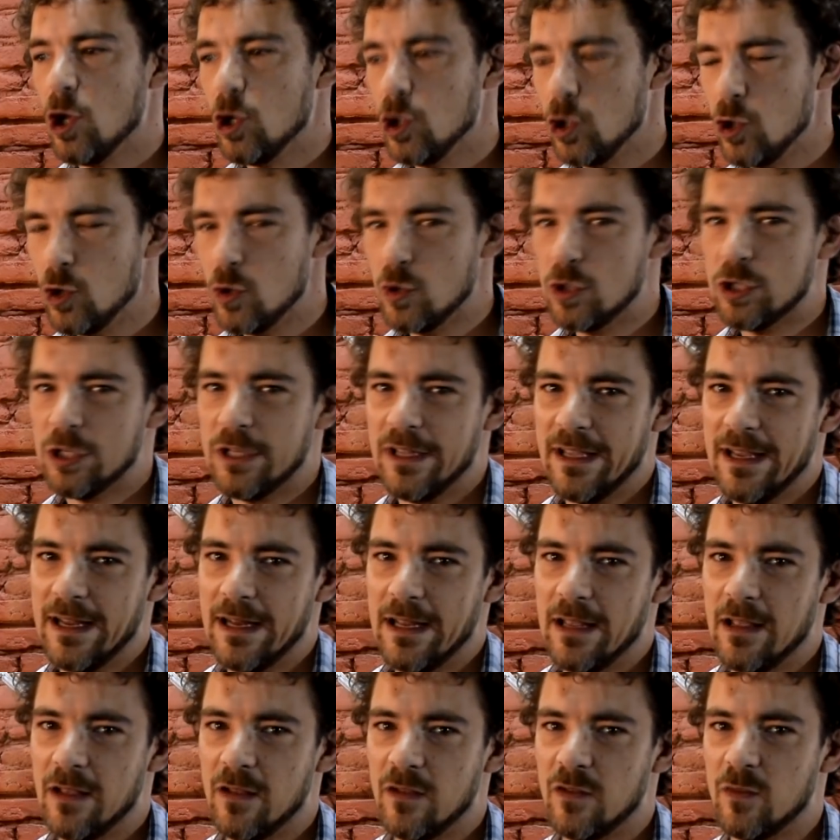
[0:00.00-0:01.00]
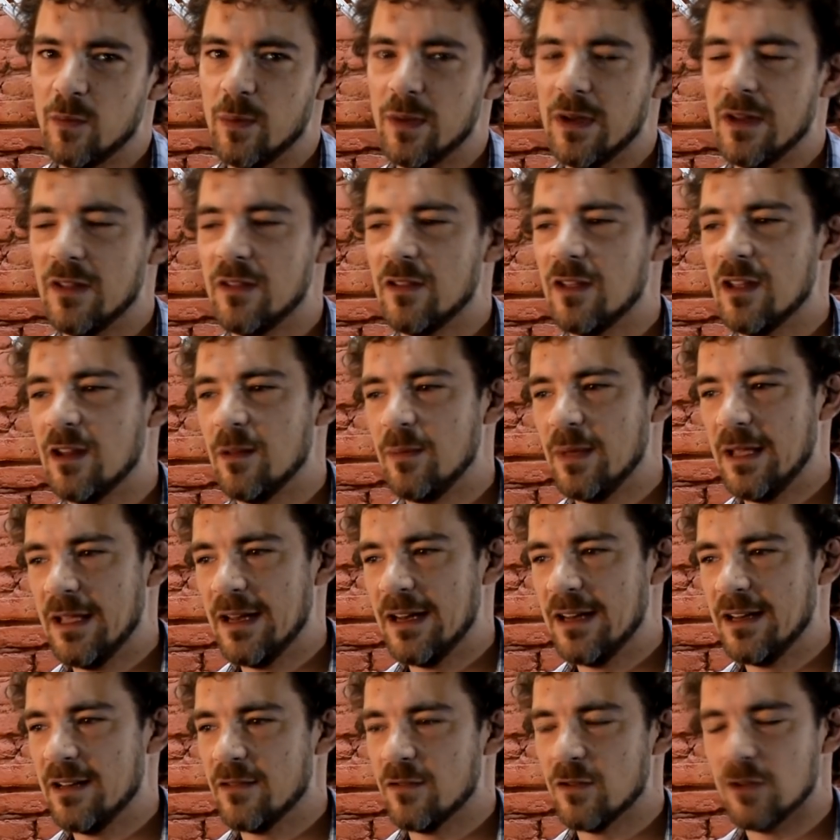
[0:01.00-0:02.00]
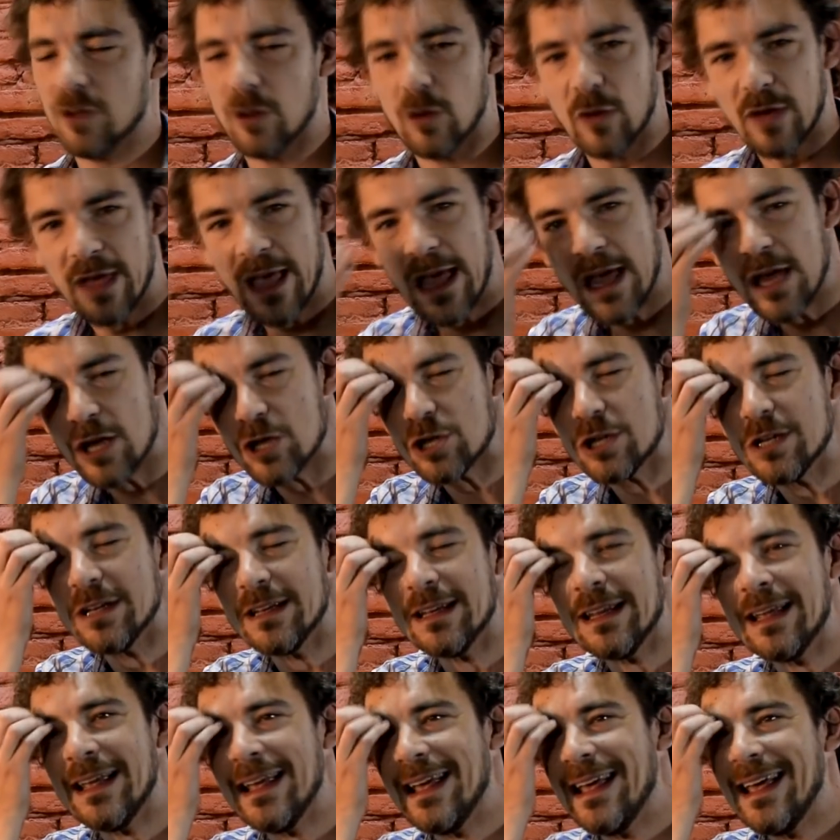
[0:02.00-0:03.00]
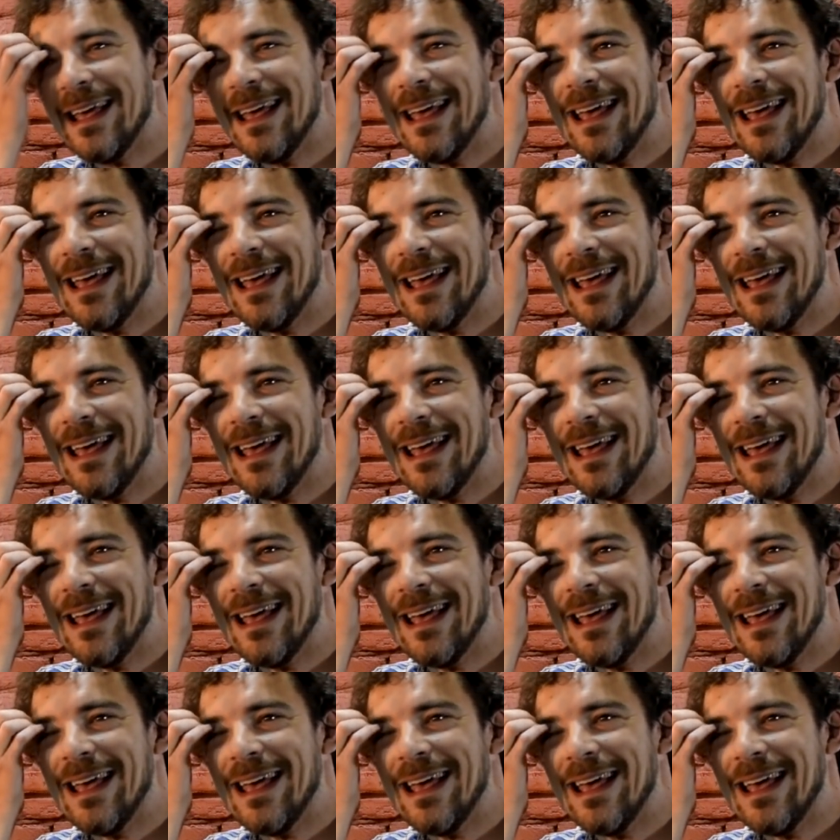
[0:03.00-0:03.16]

Usually it is, but it's going to be in a different location.